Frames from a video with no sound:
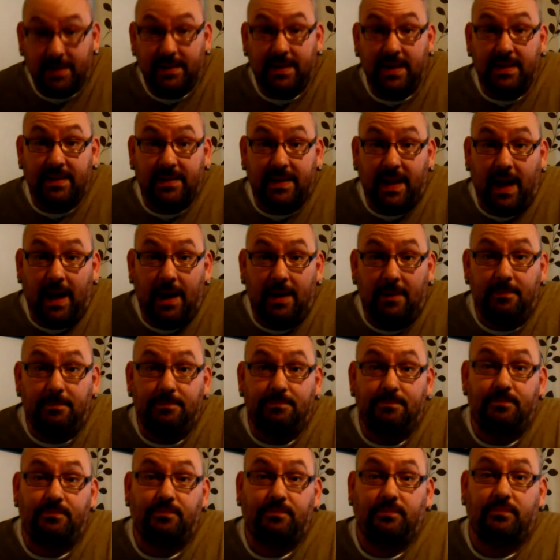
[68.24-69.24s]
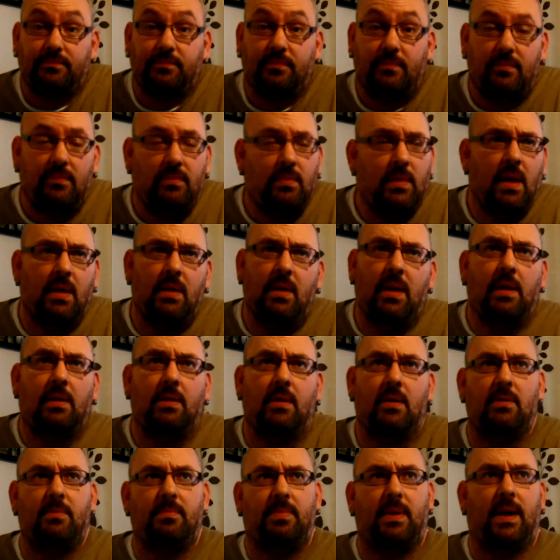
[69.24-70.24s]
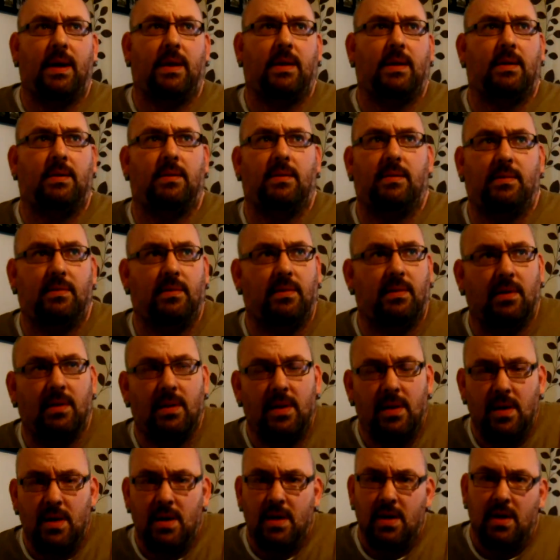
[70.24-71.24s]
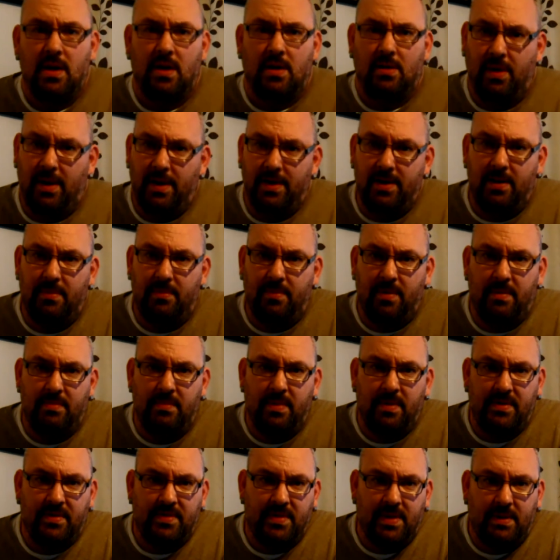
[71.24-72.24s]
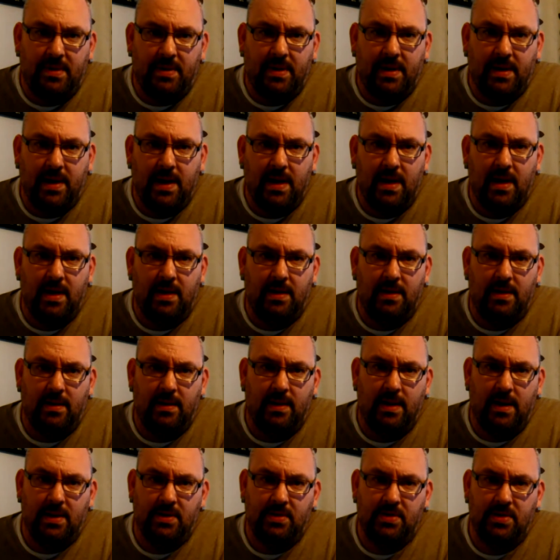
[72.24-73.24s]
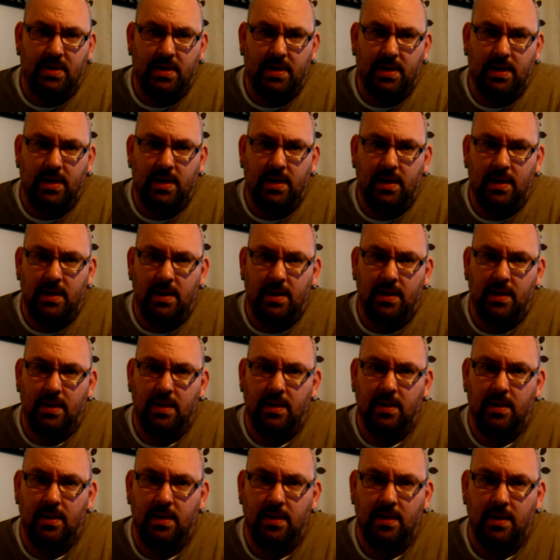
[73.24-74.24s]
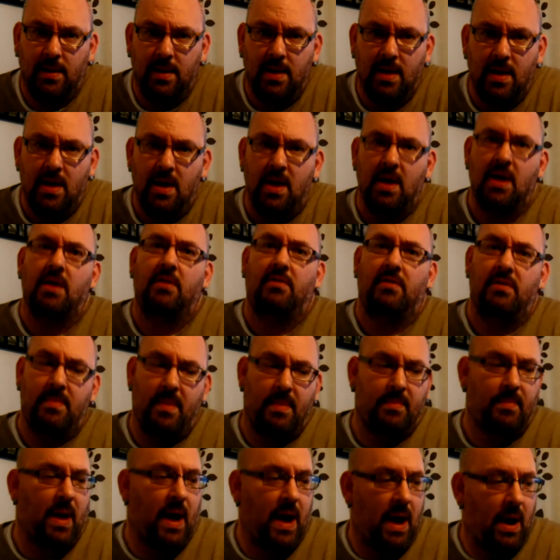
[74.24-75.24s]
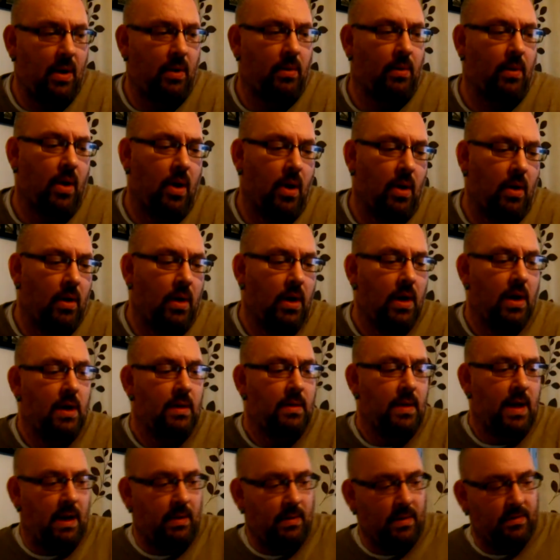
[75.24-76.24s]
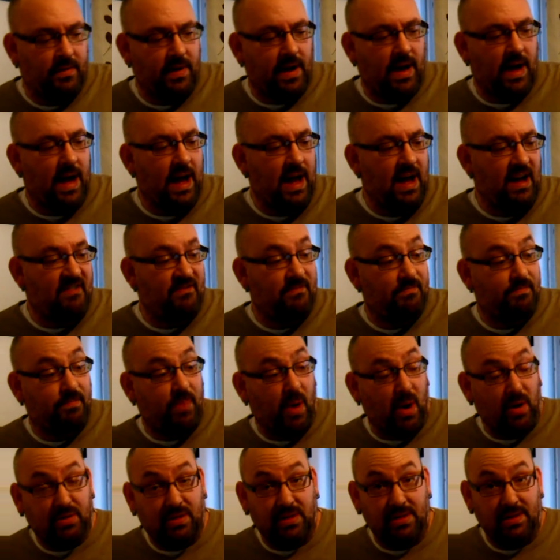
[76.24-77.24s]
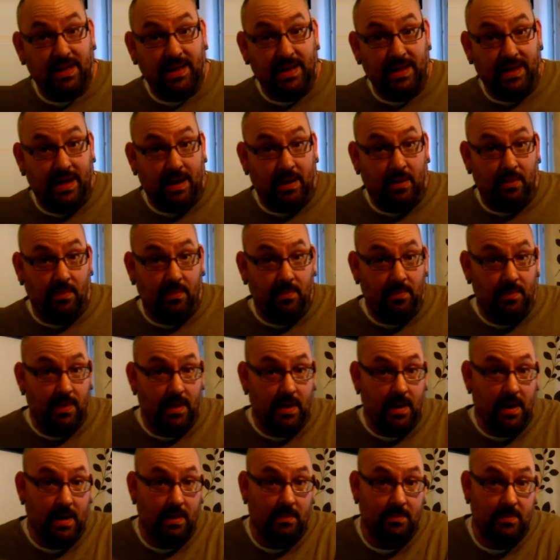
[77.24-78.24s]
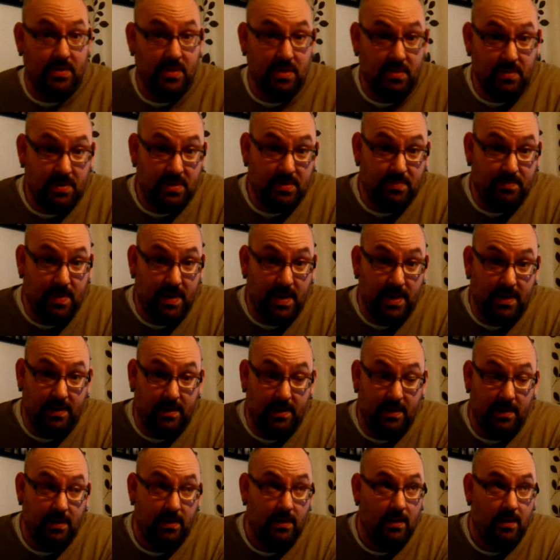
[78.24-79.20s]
I did that, and I'm going back quite a number of months now, and I can't actually remember how long. However, I have bottled it now, so it's been